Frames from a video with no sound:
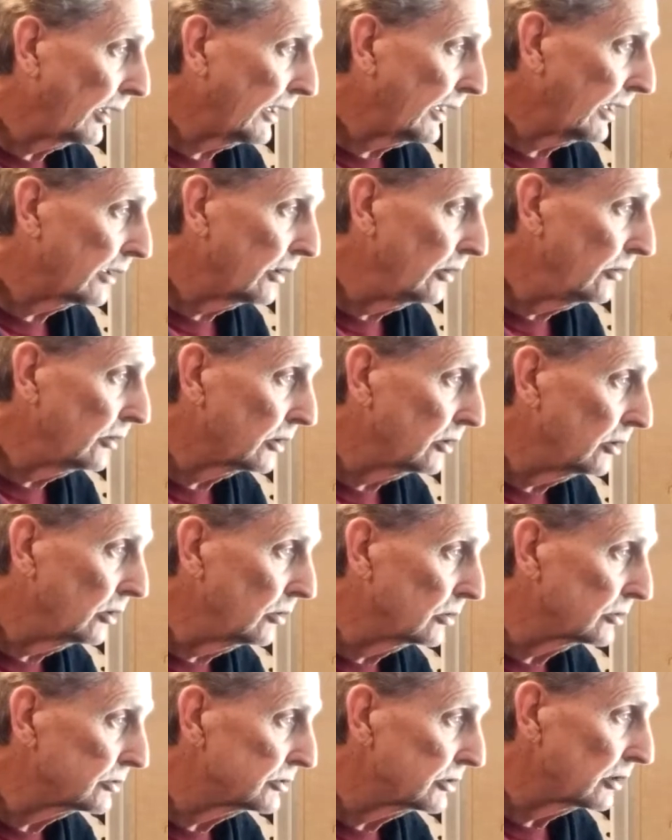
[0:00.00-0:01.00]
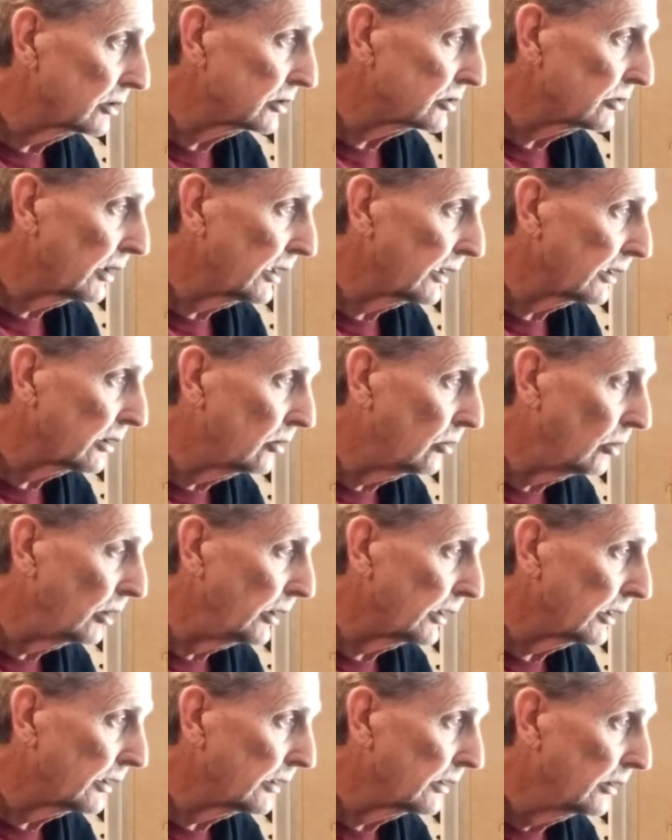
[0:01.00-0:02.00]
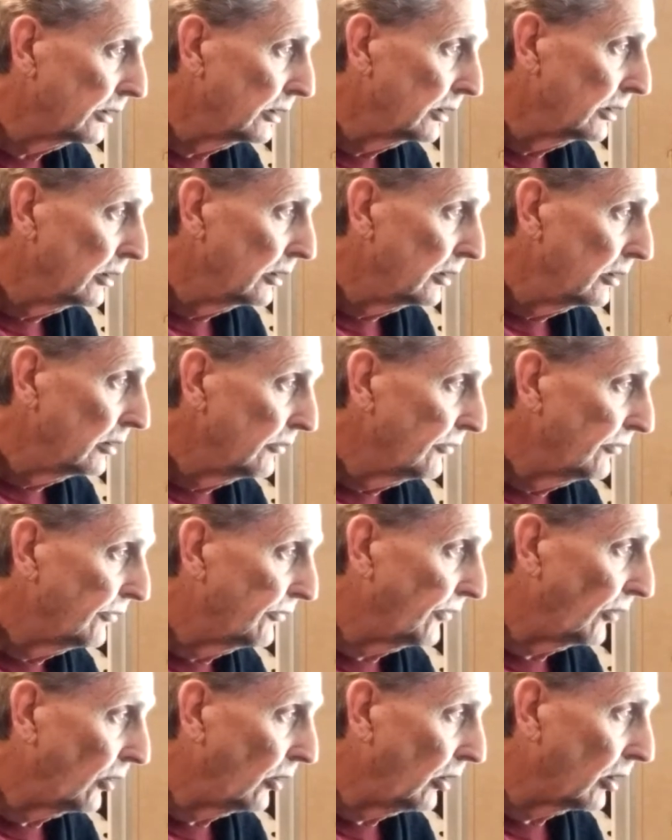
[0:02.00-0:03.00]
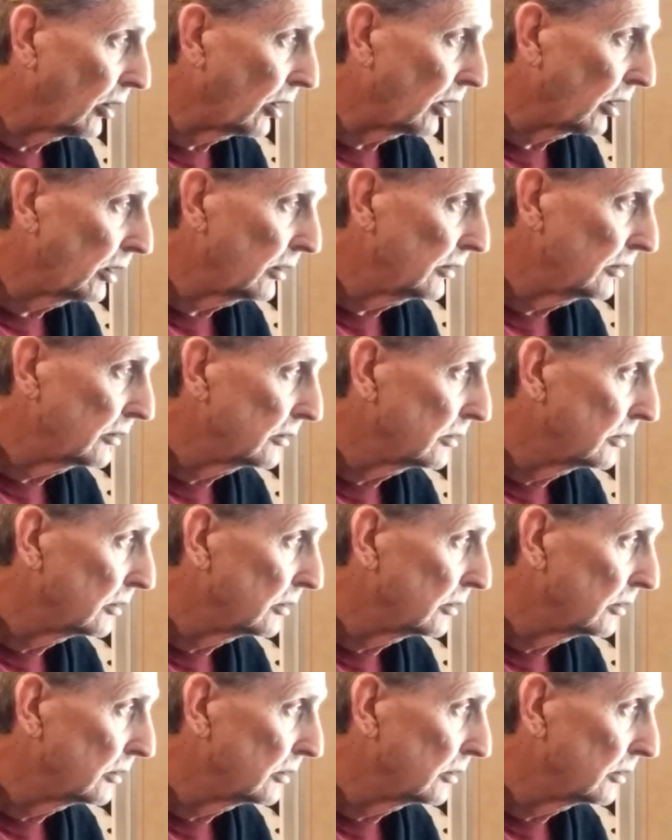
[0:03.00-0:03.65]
I got to do a Google search right quick for